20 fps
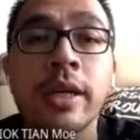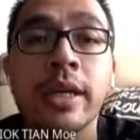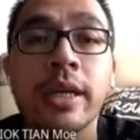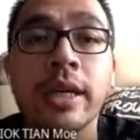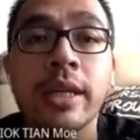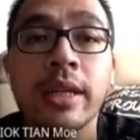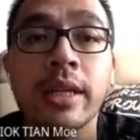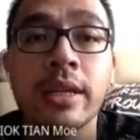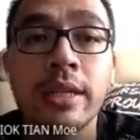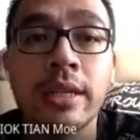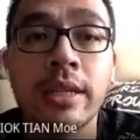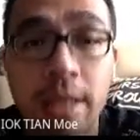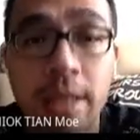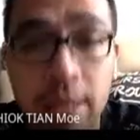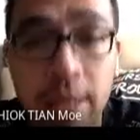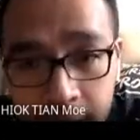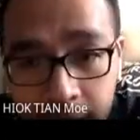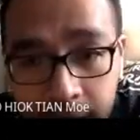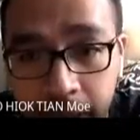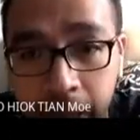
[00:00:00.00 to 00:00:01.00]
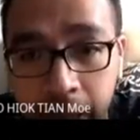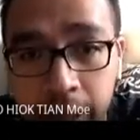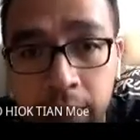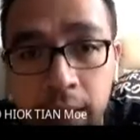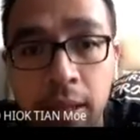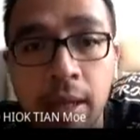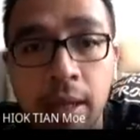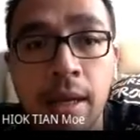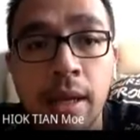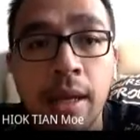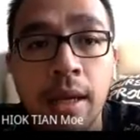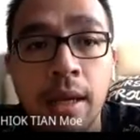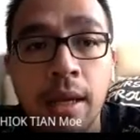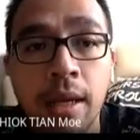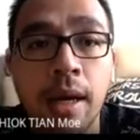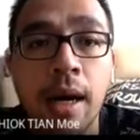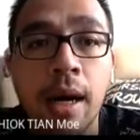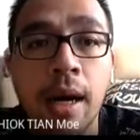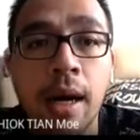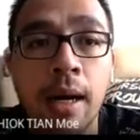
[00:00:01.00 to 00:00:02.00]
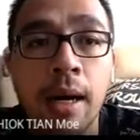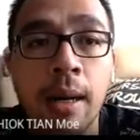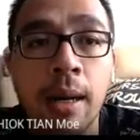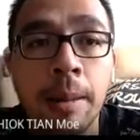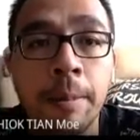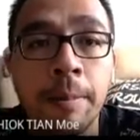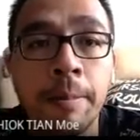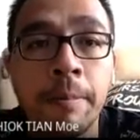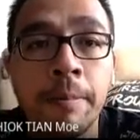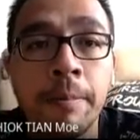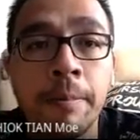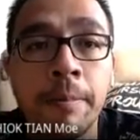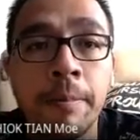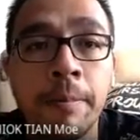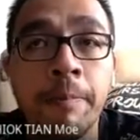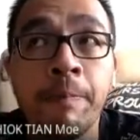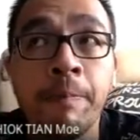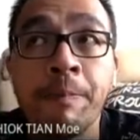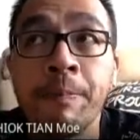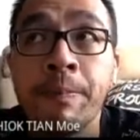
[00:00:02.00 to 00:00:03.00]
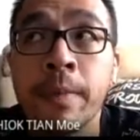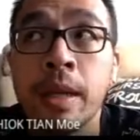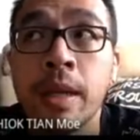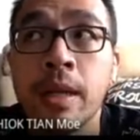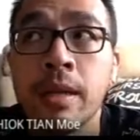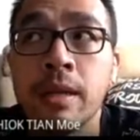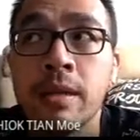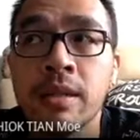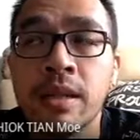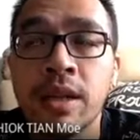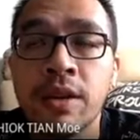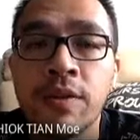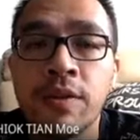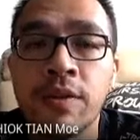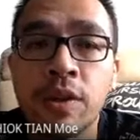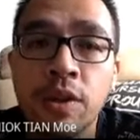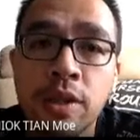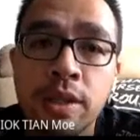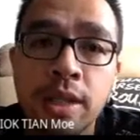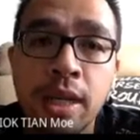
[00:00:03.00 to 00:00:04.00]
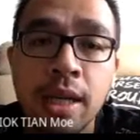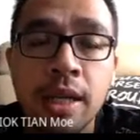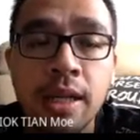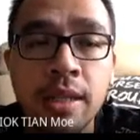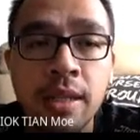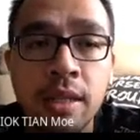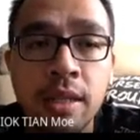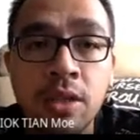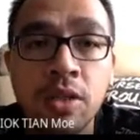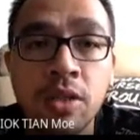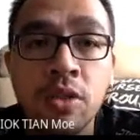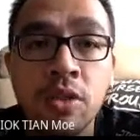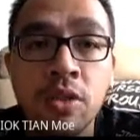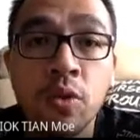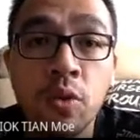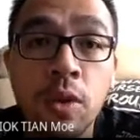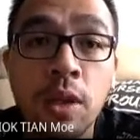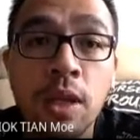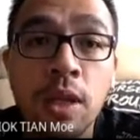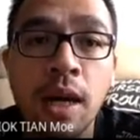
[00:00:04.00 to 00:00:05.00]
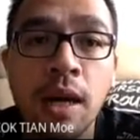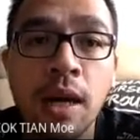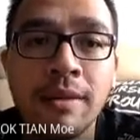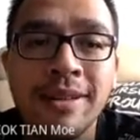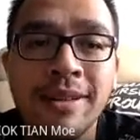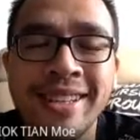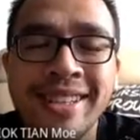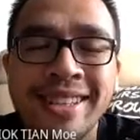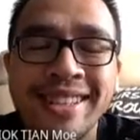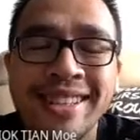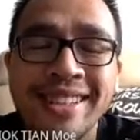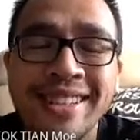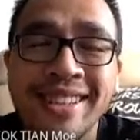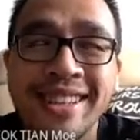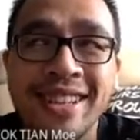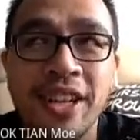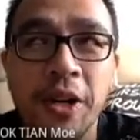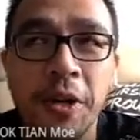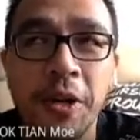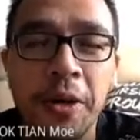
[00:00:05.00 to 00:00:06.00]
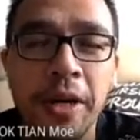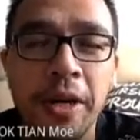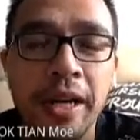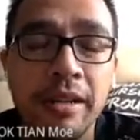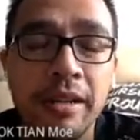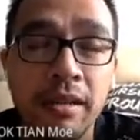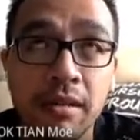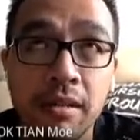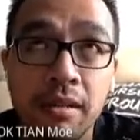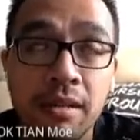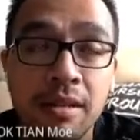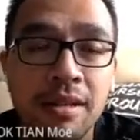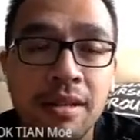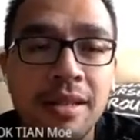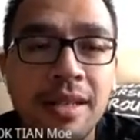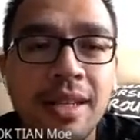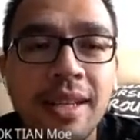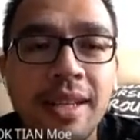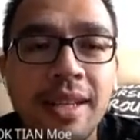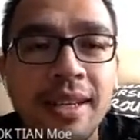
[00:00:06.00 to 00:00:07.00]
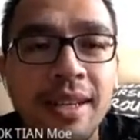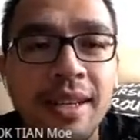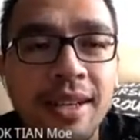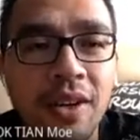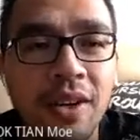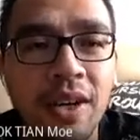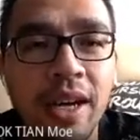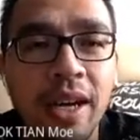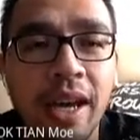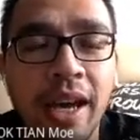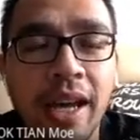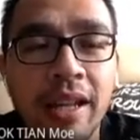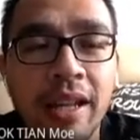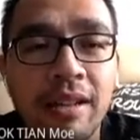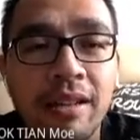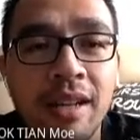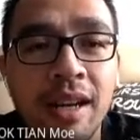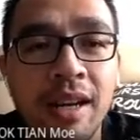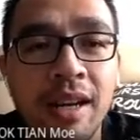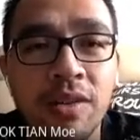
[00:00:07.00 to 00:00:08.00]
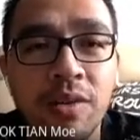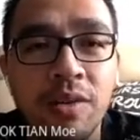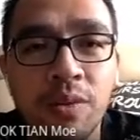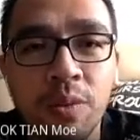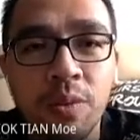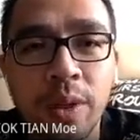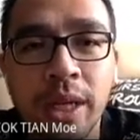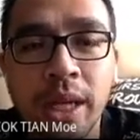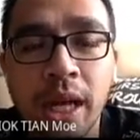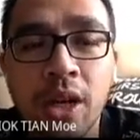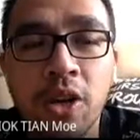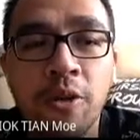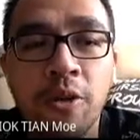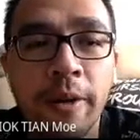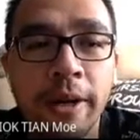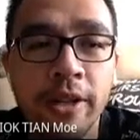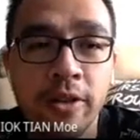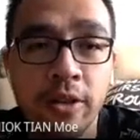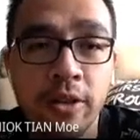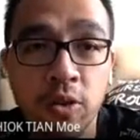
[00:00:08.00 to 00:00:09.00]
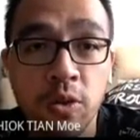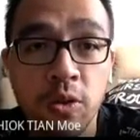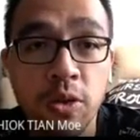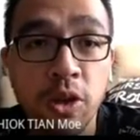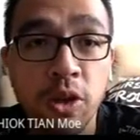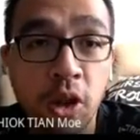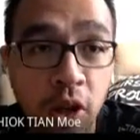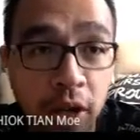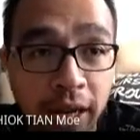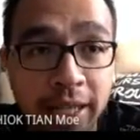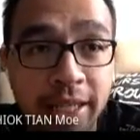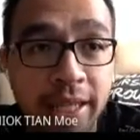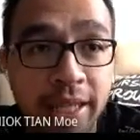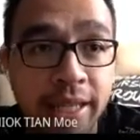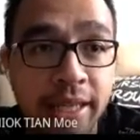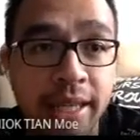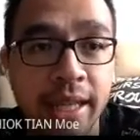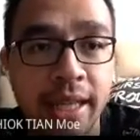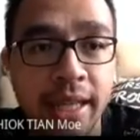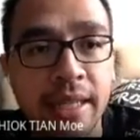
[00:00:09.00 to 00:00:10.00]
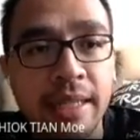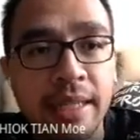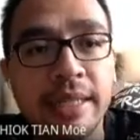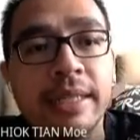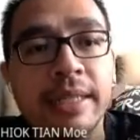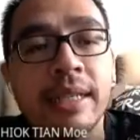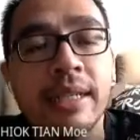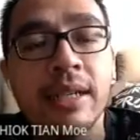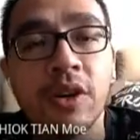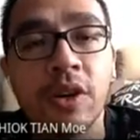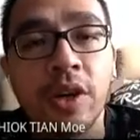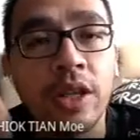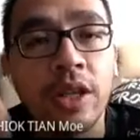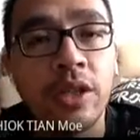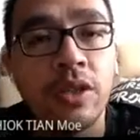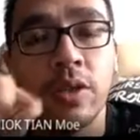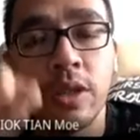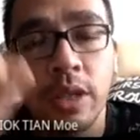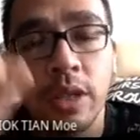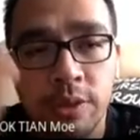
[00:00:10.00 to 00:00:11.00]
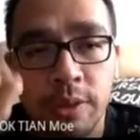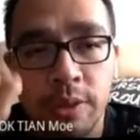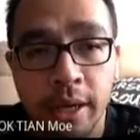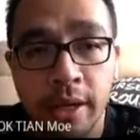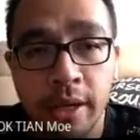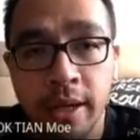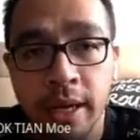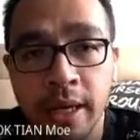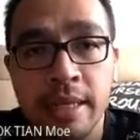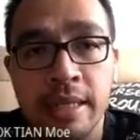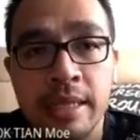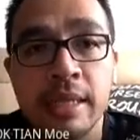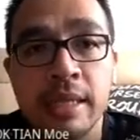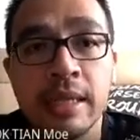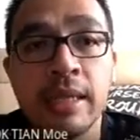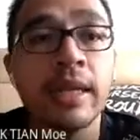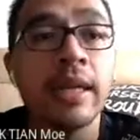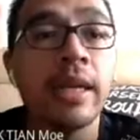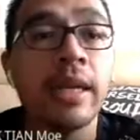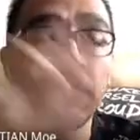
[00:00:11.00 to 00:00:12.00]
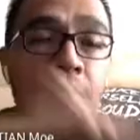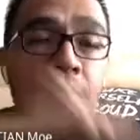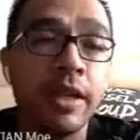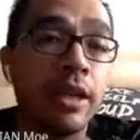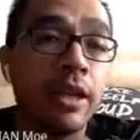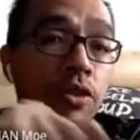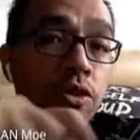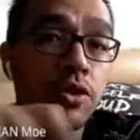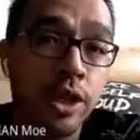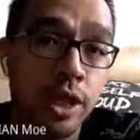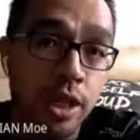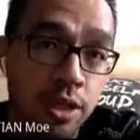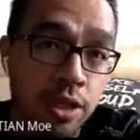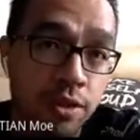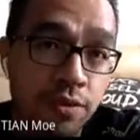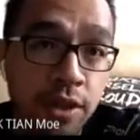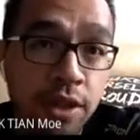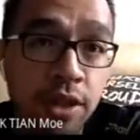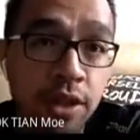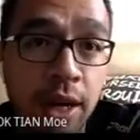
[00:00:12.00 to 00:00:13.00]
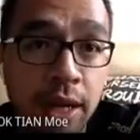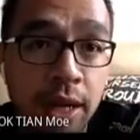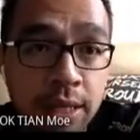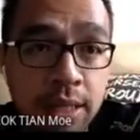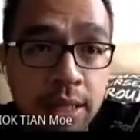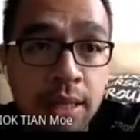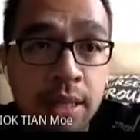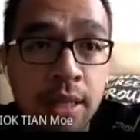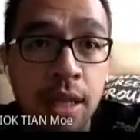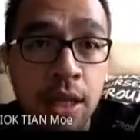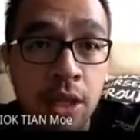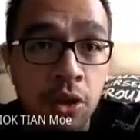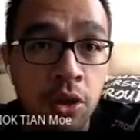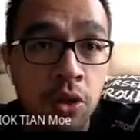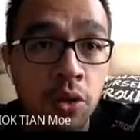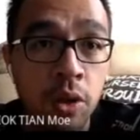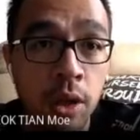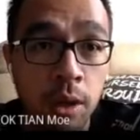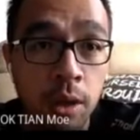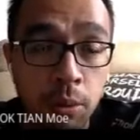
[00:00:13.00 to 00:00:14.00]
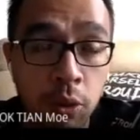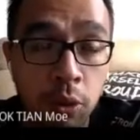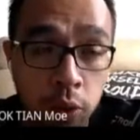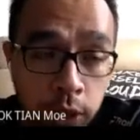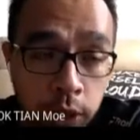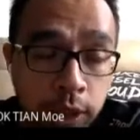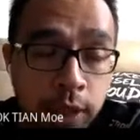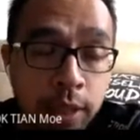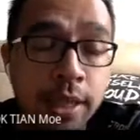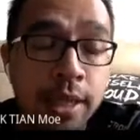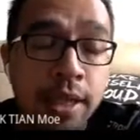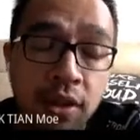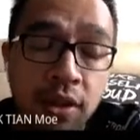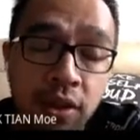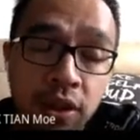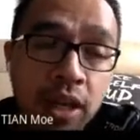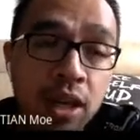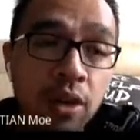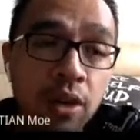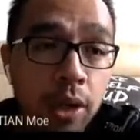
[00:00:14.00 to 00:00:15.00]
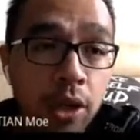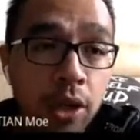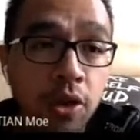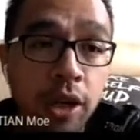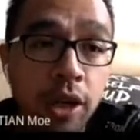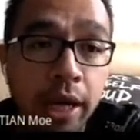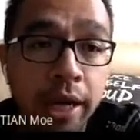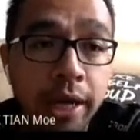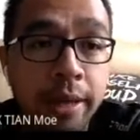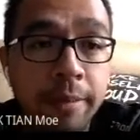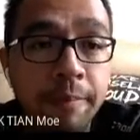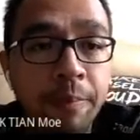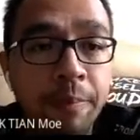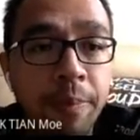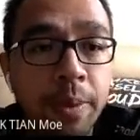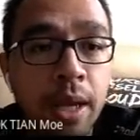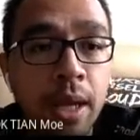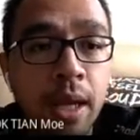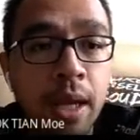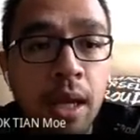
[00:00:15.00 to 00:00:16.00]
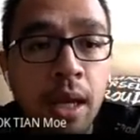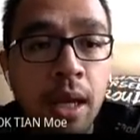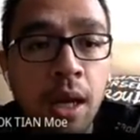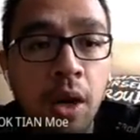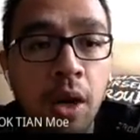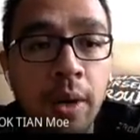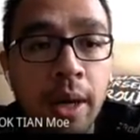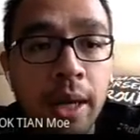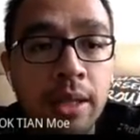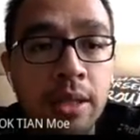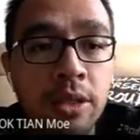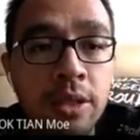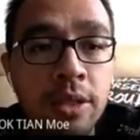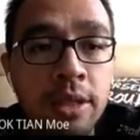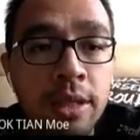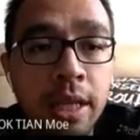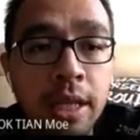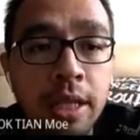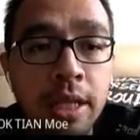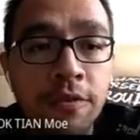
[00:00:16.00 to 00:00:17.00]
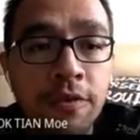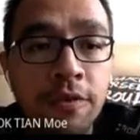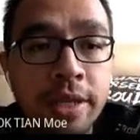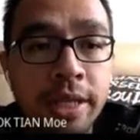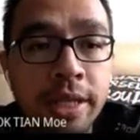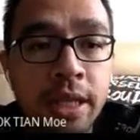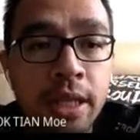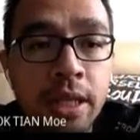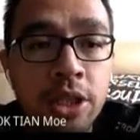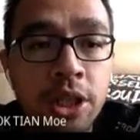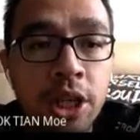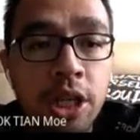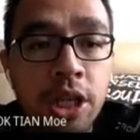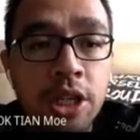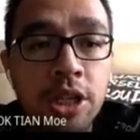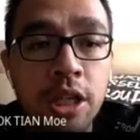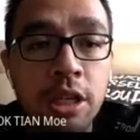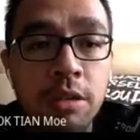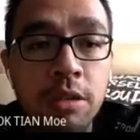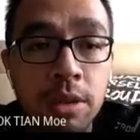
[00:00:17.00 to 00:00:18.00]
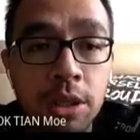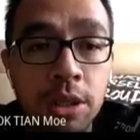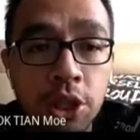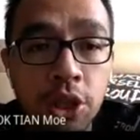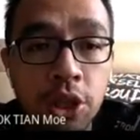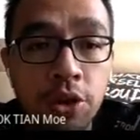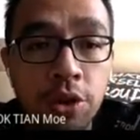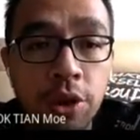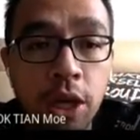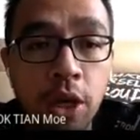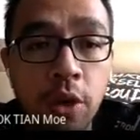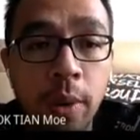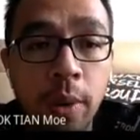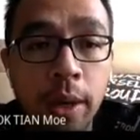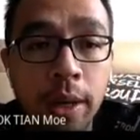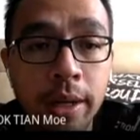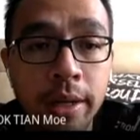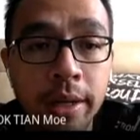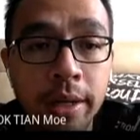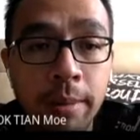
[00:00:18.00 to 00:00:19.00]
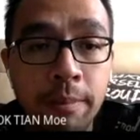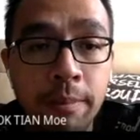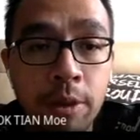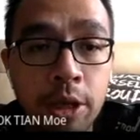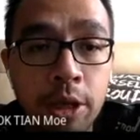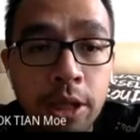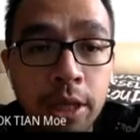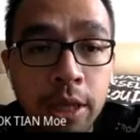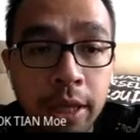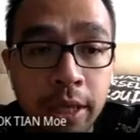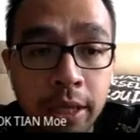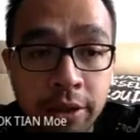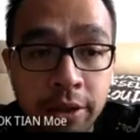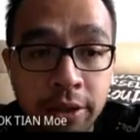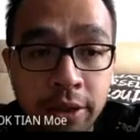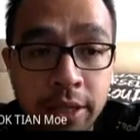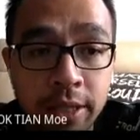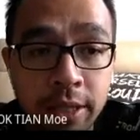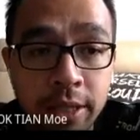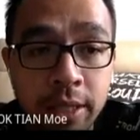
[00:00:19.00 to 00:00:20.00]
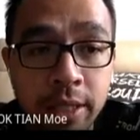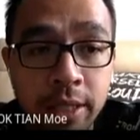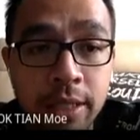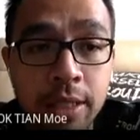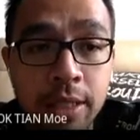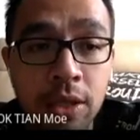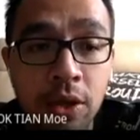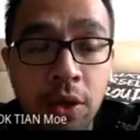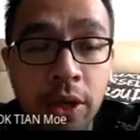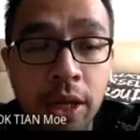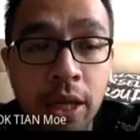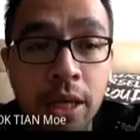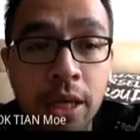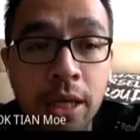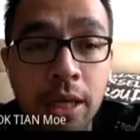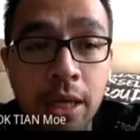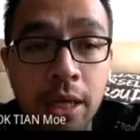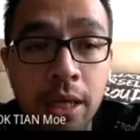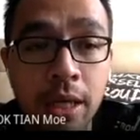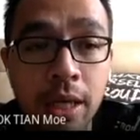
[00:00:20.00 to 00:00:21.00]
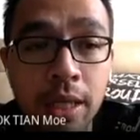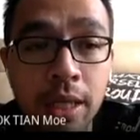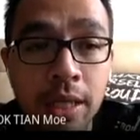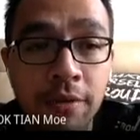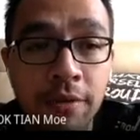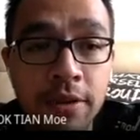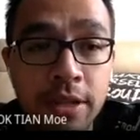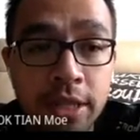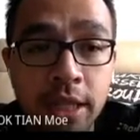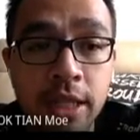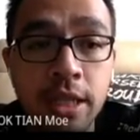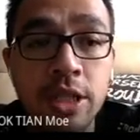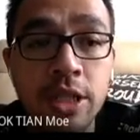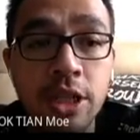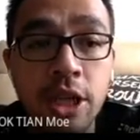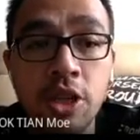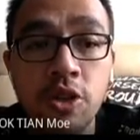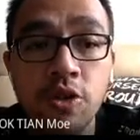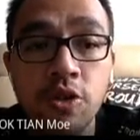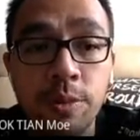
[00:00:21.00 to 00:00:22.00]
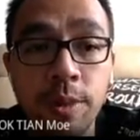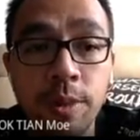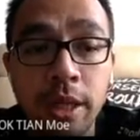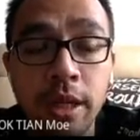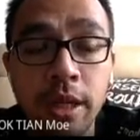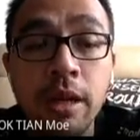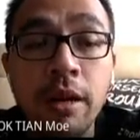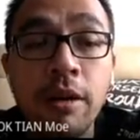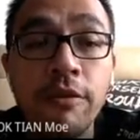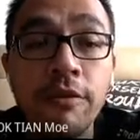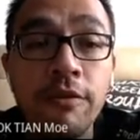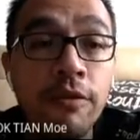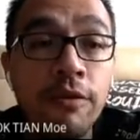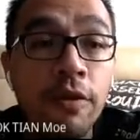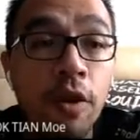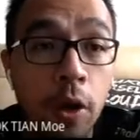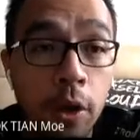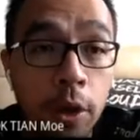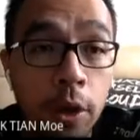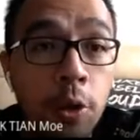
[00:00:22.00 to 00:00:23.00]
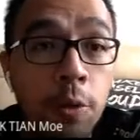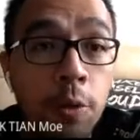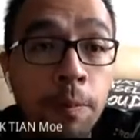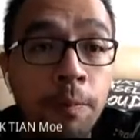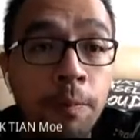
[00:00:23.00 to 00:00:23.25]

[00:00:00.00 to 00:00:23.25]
It is just that the photostat is in school lah. Okay, and we can't go back to school to collect it yet lah. Okay, so just write down the answer, and then after that you transfer your answer into the book. Okay, when you get it. All right, so state the physical change in mercury when the temperature increases. Okay, the physical change should be the volume.